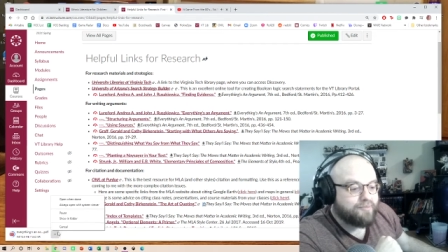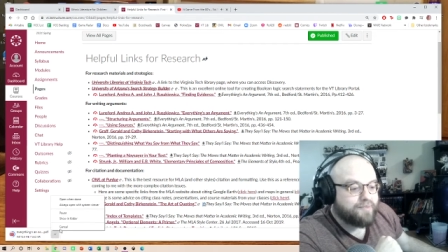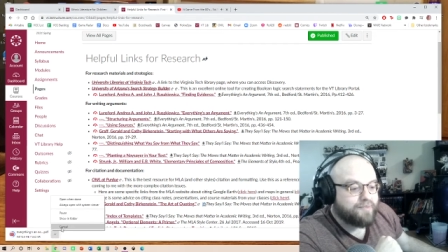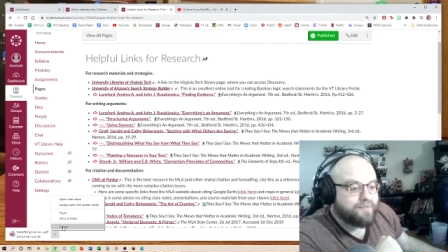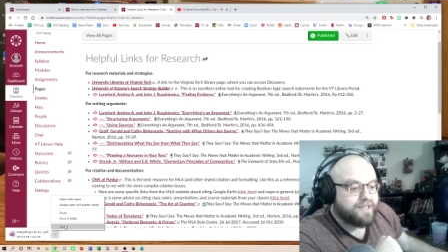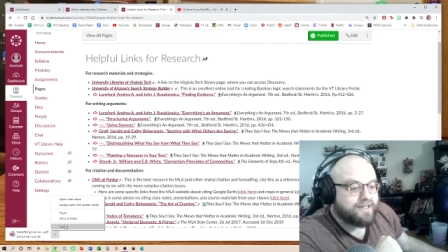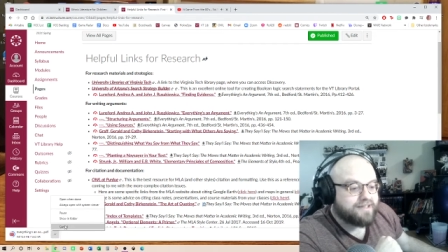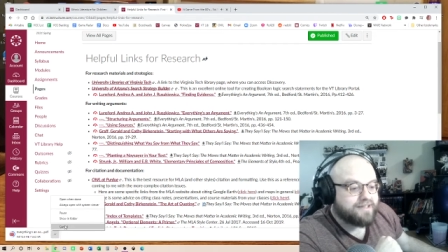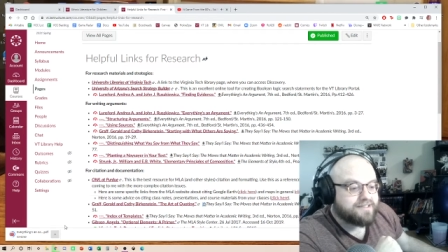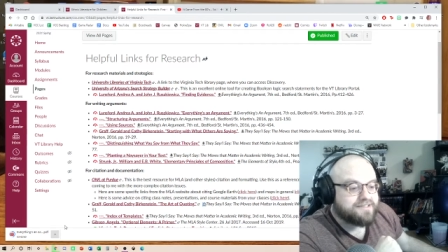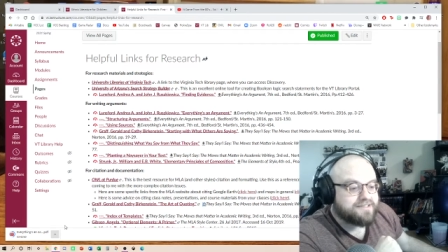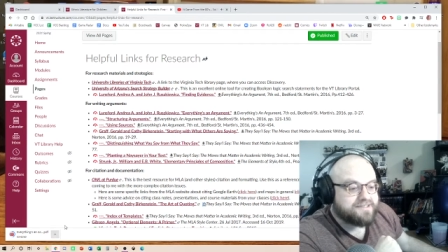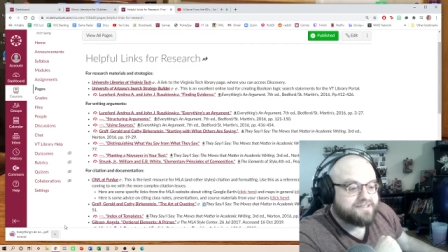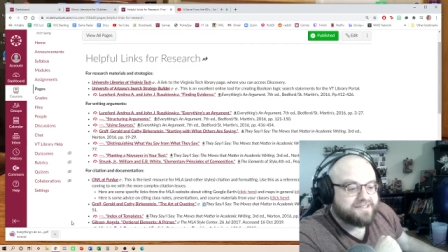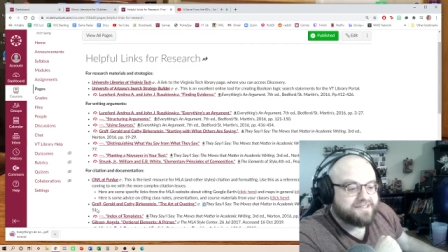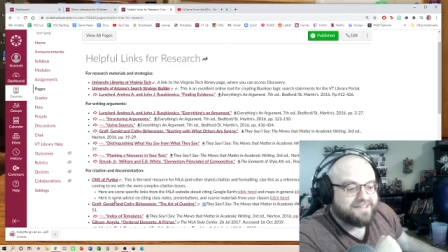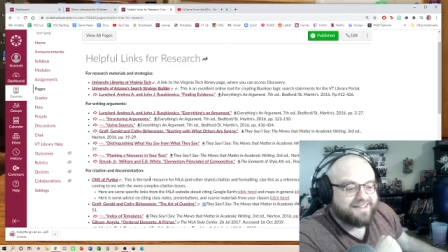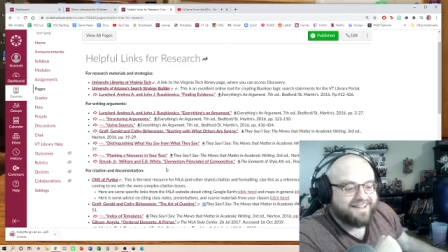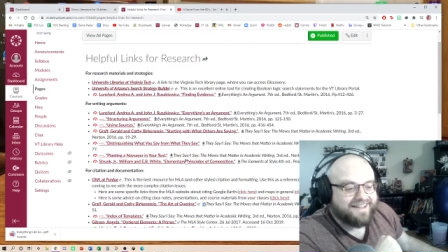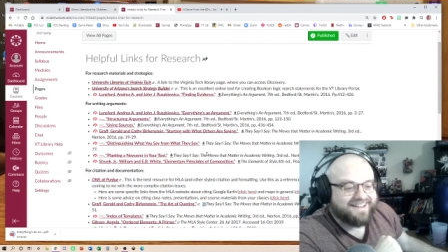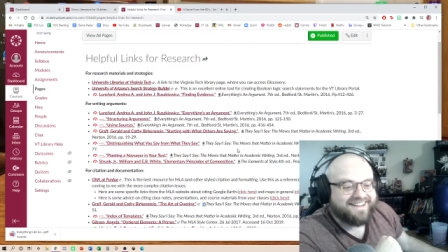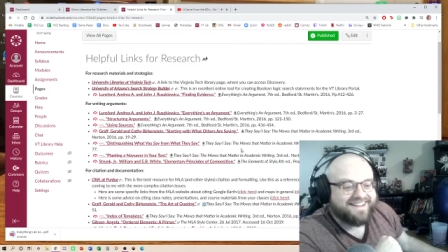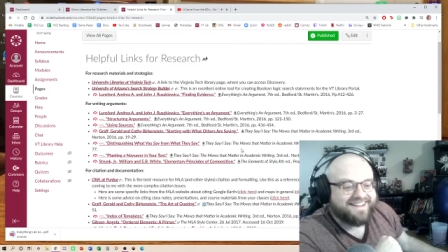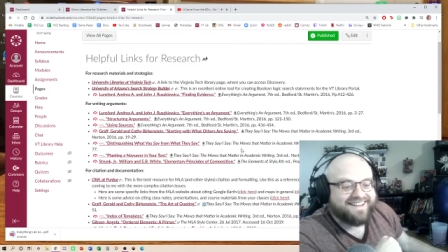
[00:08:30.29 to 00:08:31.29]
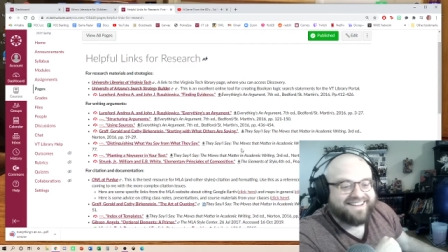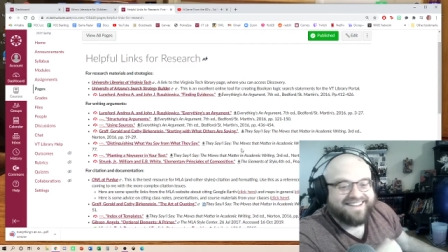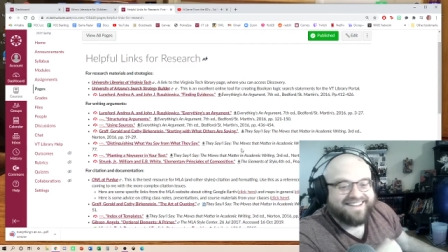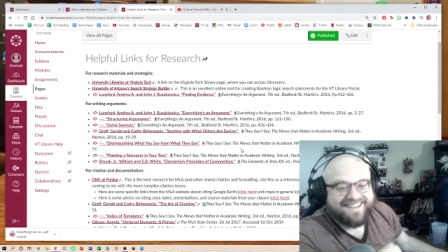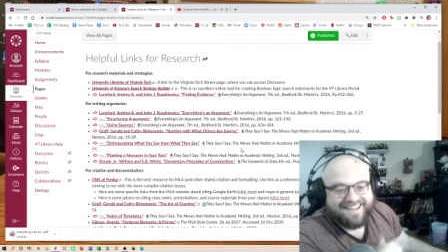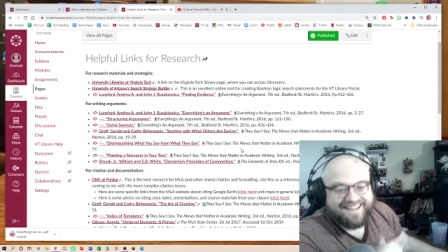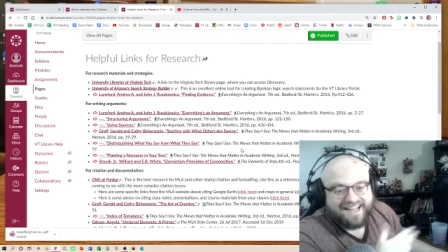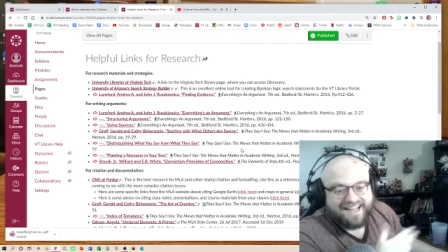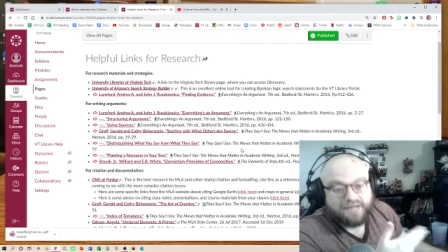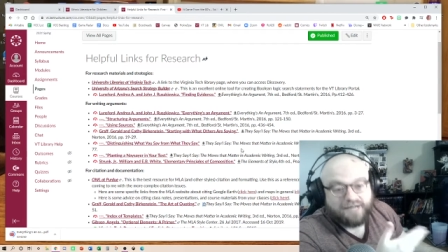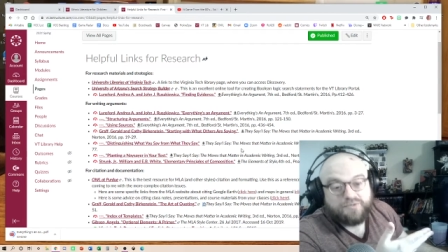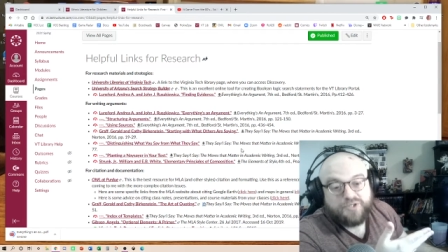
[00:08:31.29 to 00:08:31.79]
because
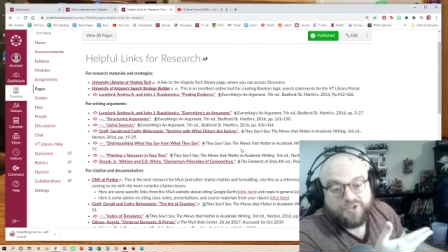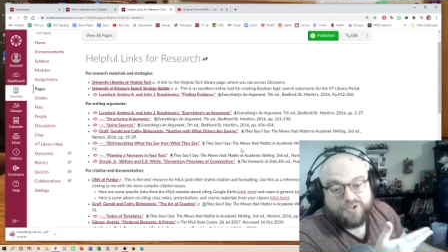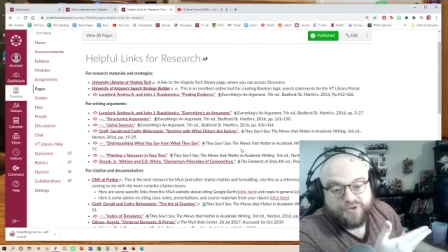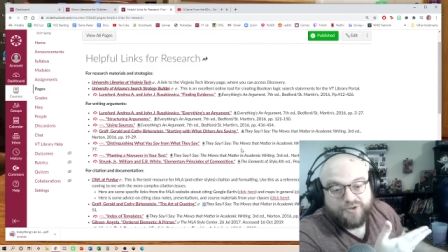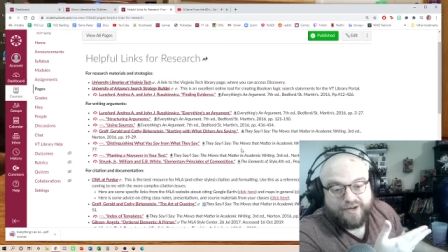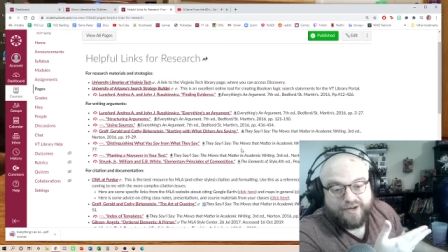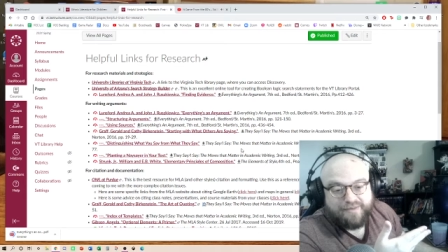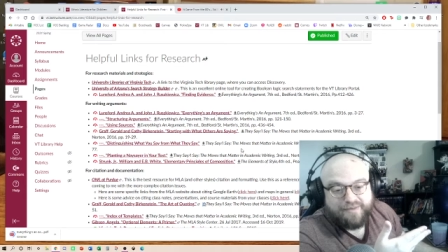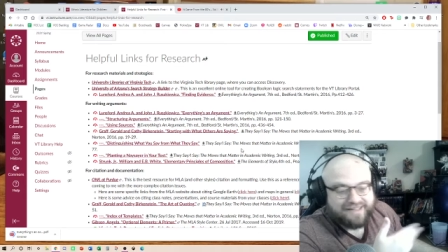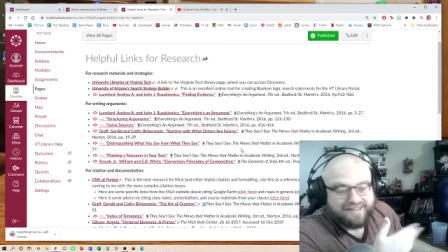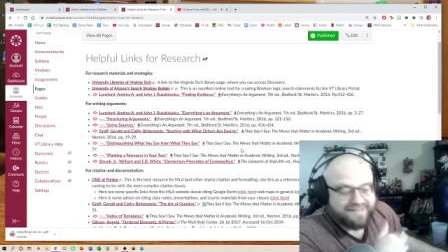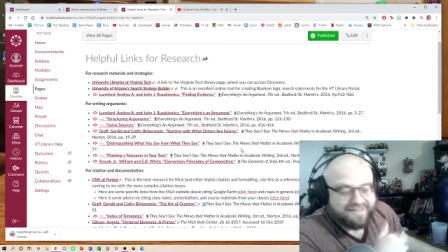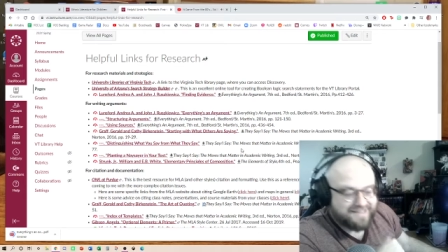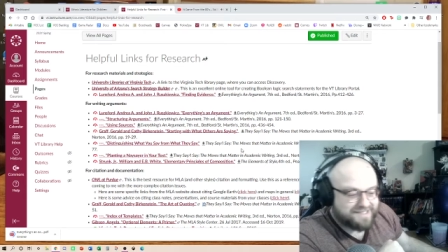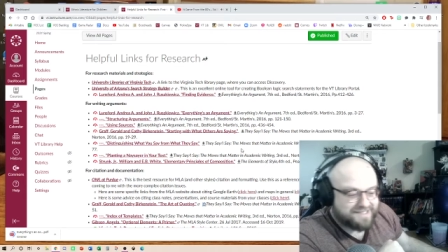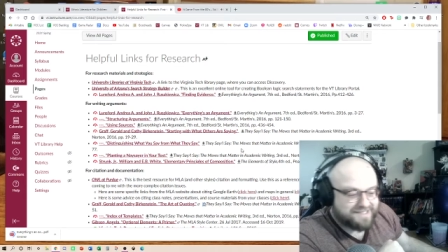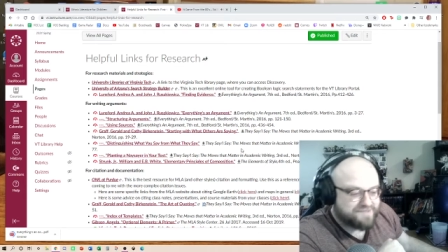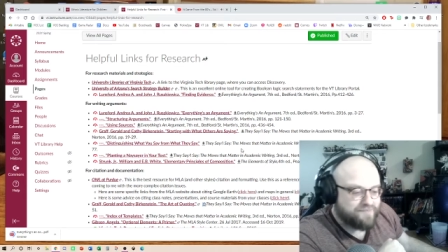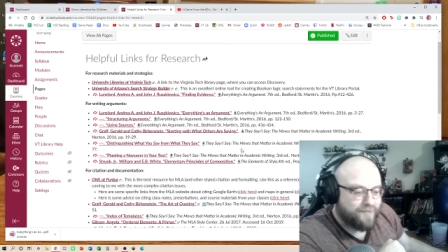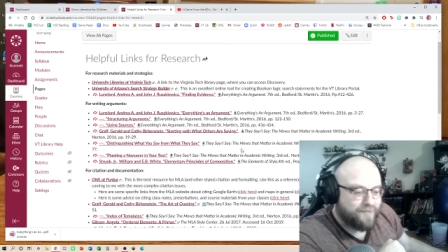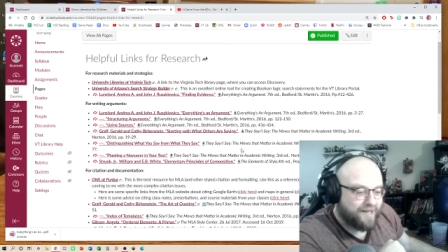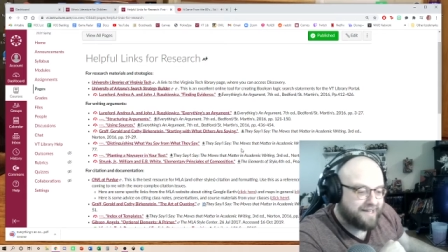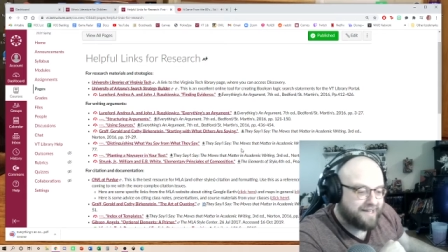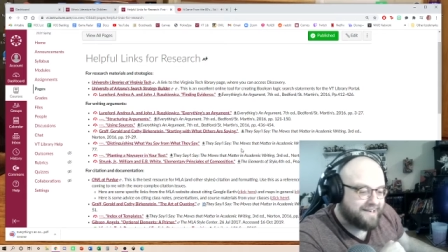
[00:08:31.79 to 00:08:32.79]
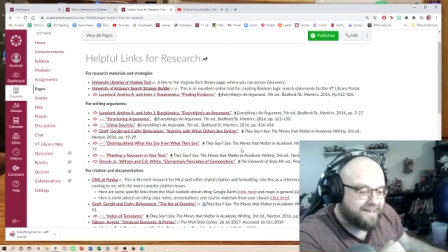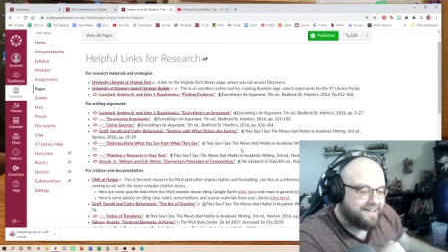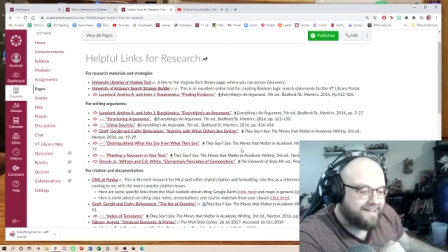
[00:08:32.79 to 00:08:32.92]
I'm streaming this, but